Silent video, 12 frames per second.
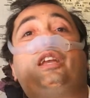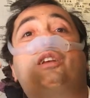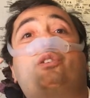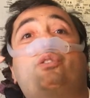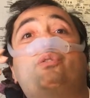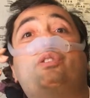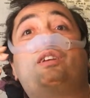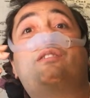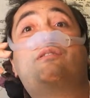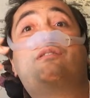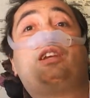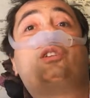
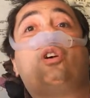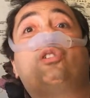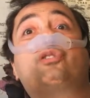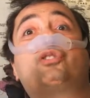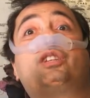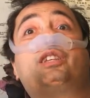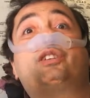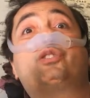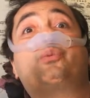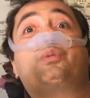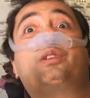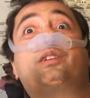including technology
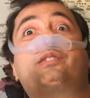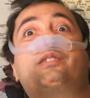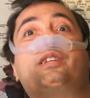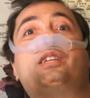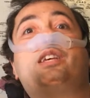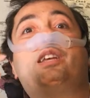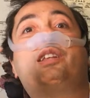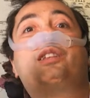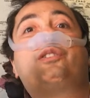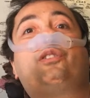leaders within a city